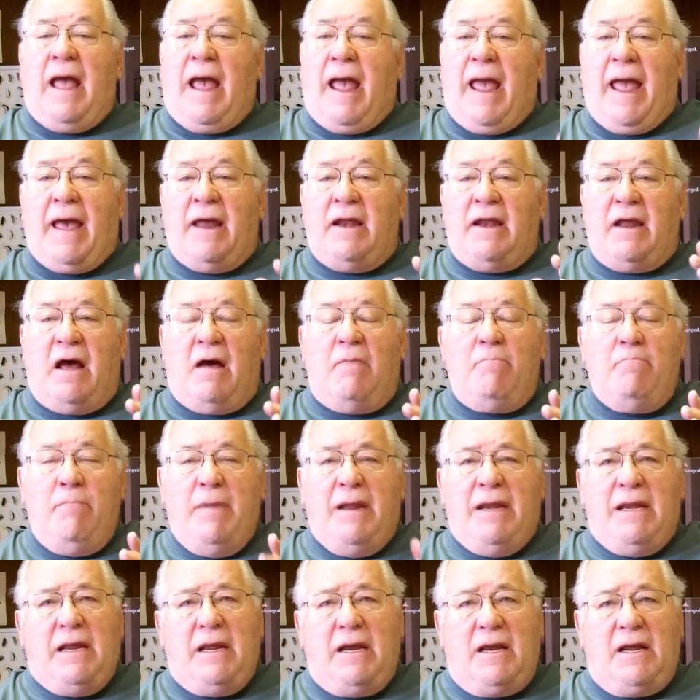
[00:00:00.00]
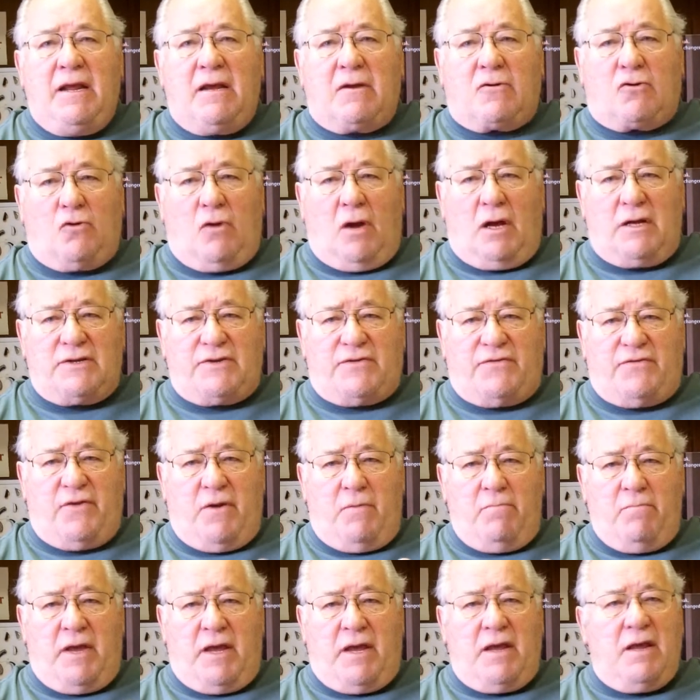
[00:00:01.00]
and immediately across
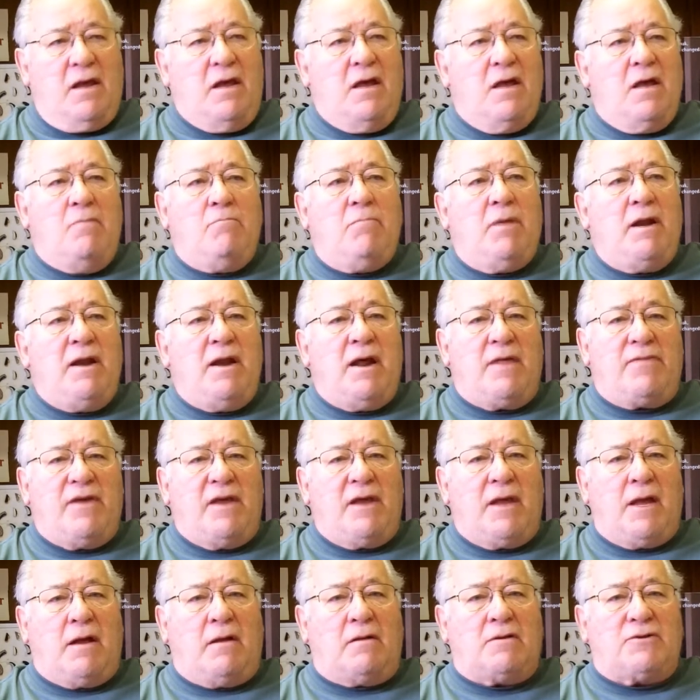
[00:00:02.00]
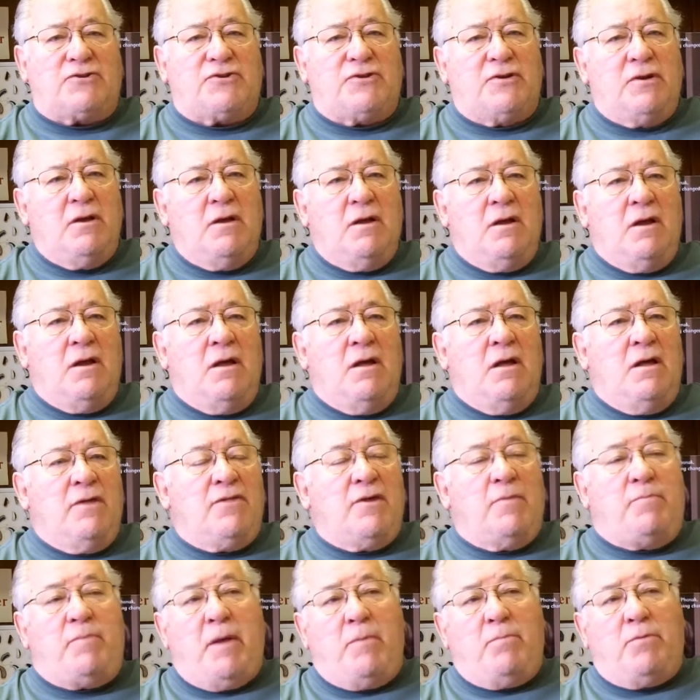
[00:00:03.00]
from me, but nothing else.
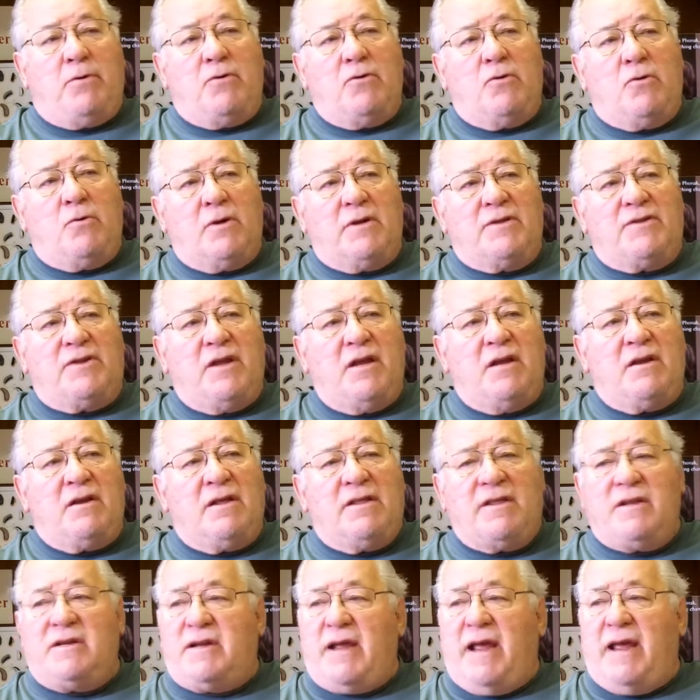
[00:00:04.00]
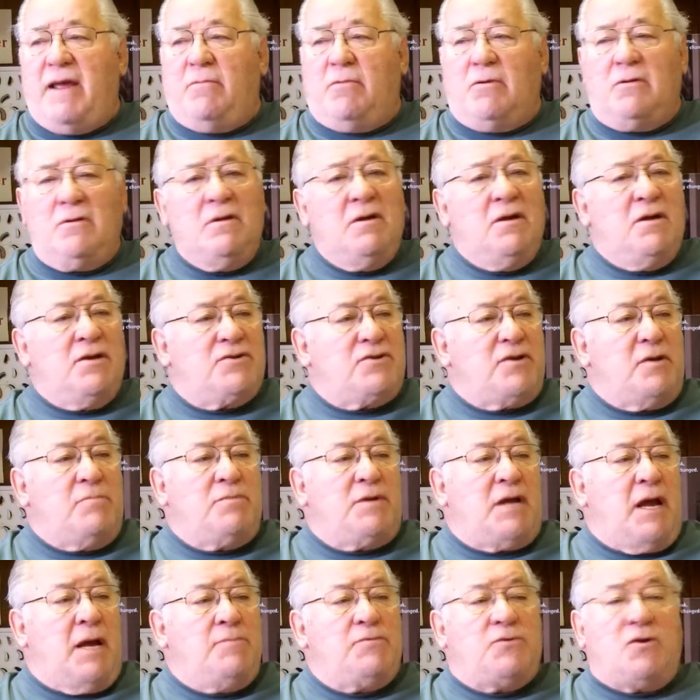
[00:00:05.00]
The people who were at the end of the table,
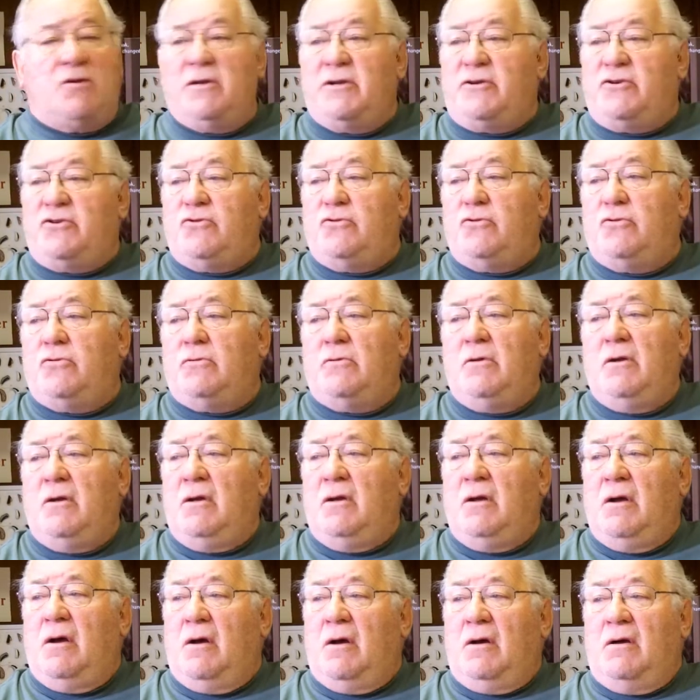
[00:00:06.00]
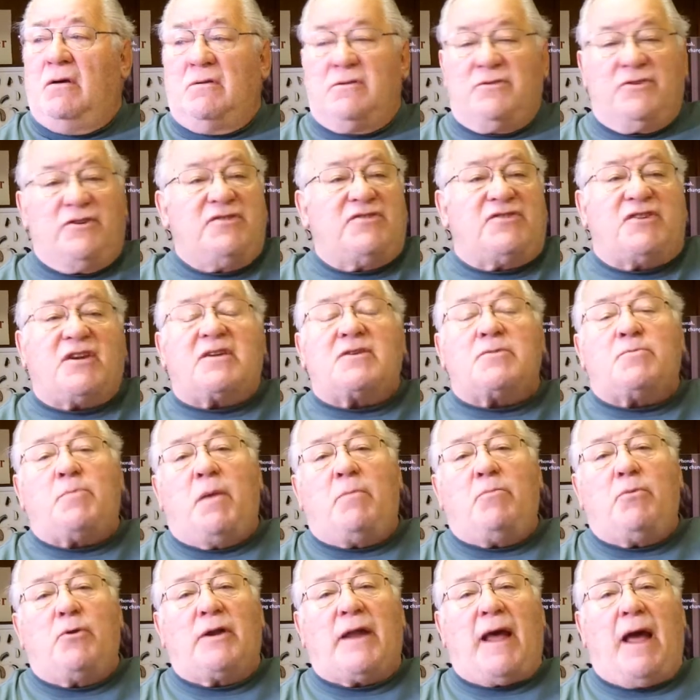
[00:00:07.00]
sometimes only 2 to 6
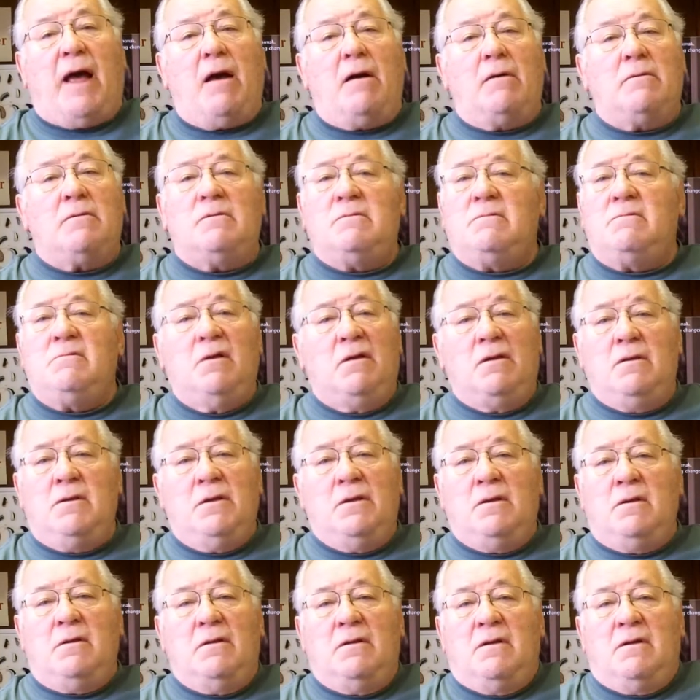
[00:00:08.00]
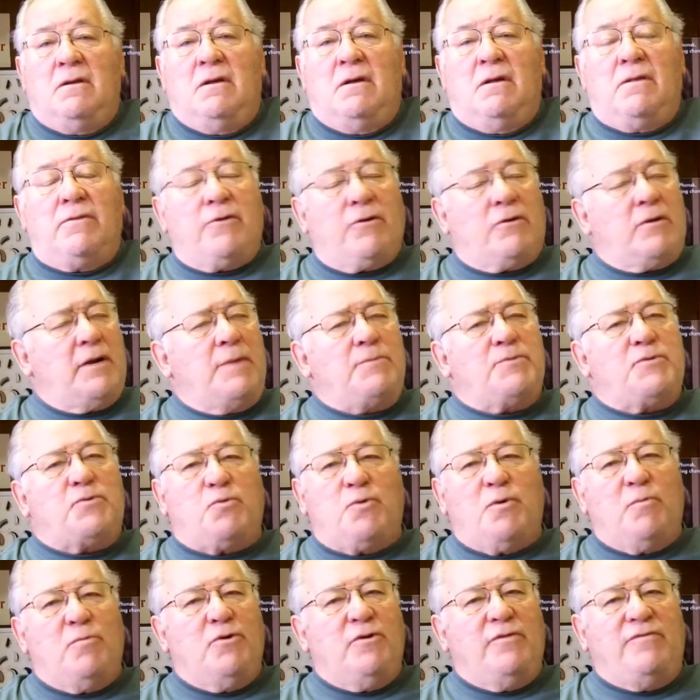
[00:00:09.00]
people down, their lips
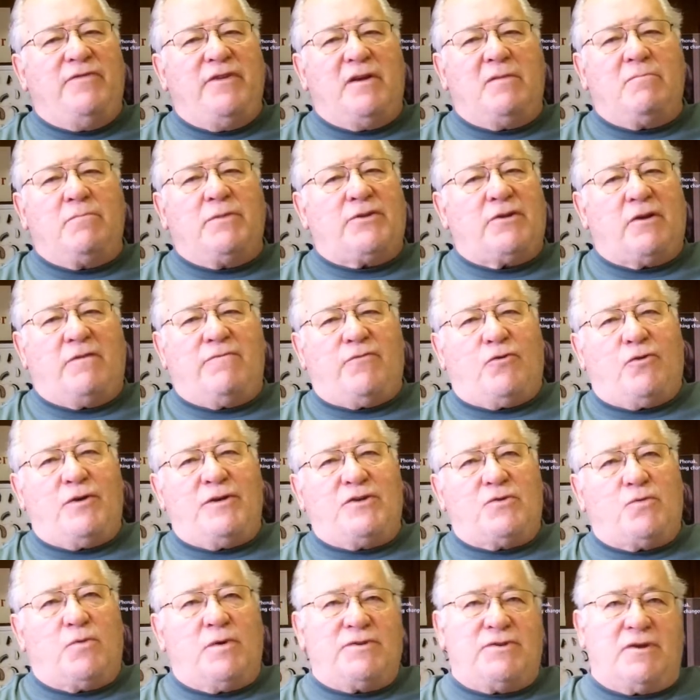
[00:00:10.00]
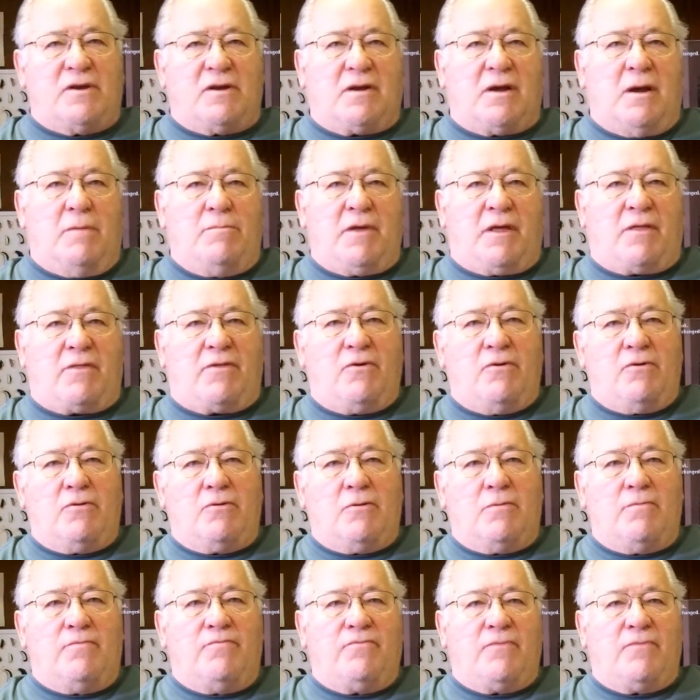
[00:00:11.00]
were moving, but their voice wasn't coming through.